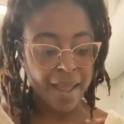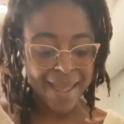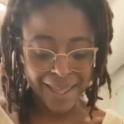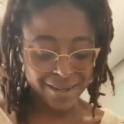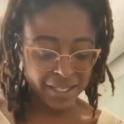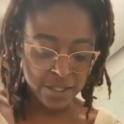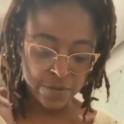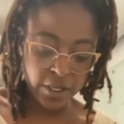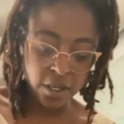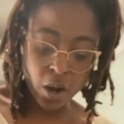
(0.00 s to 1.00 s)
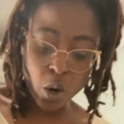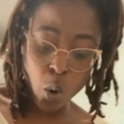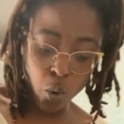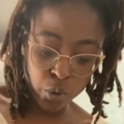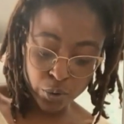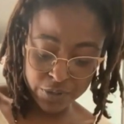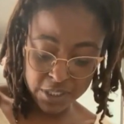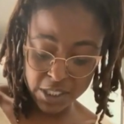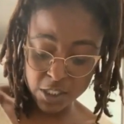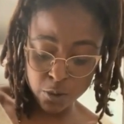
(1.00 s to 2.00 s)
And even a
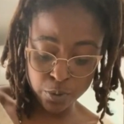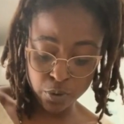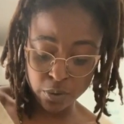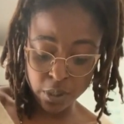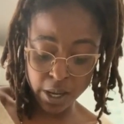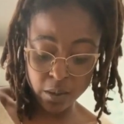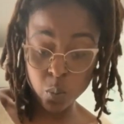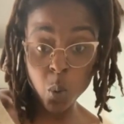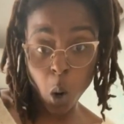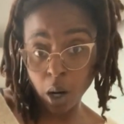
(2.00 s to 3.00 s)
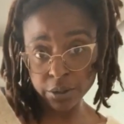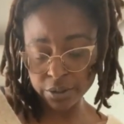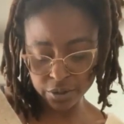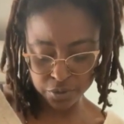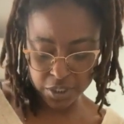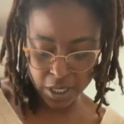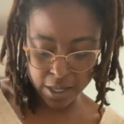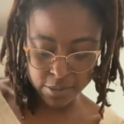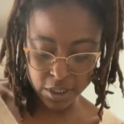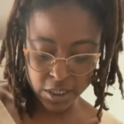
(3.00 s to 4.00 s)
1/4 teaspoon in water 3
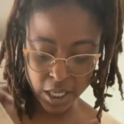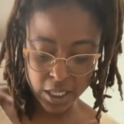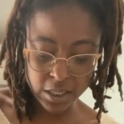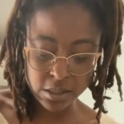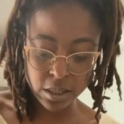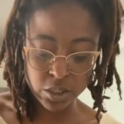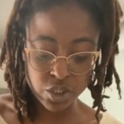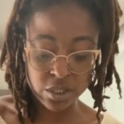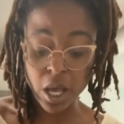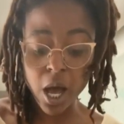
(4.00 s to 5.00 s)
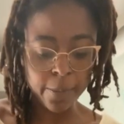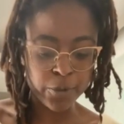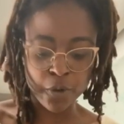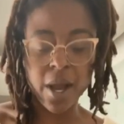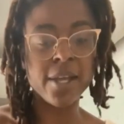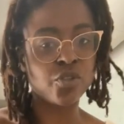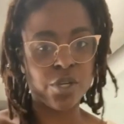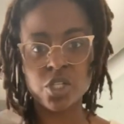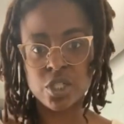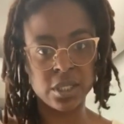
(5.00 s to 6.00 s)
times a day is going to just up your
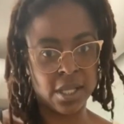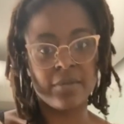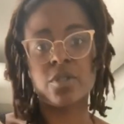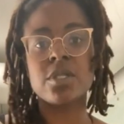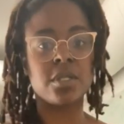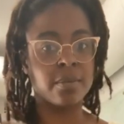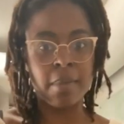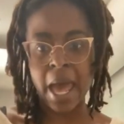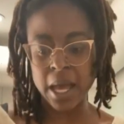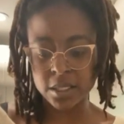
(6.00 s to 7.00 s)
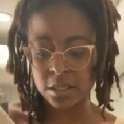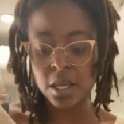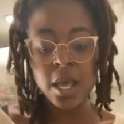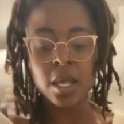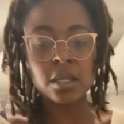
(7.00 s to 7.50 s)
hydration levels to the max.